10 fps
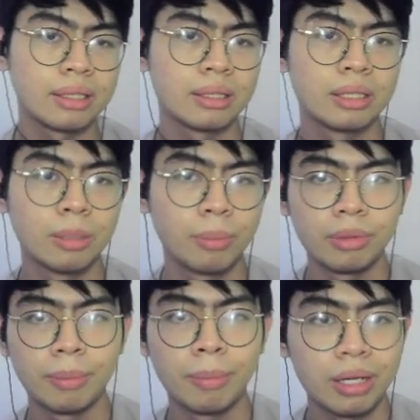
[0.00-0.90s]

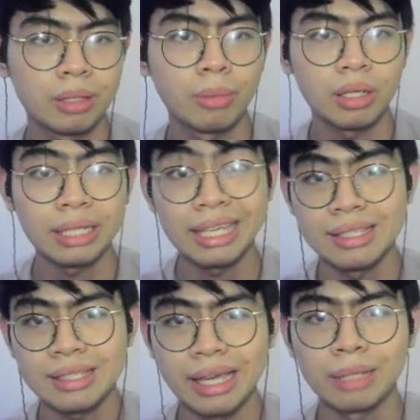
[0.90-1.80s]
the better the model
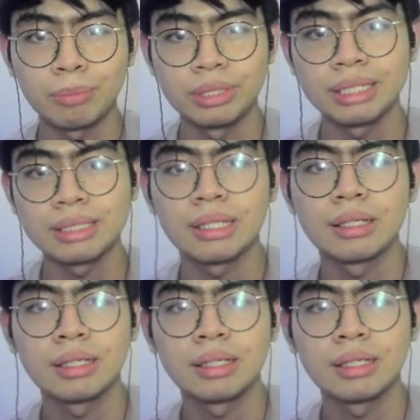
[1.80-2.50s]
is at predicting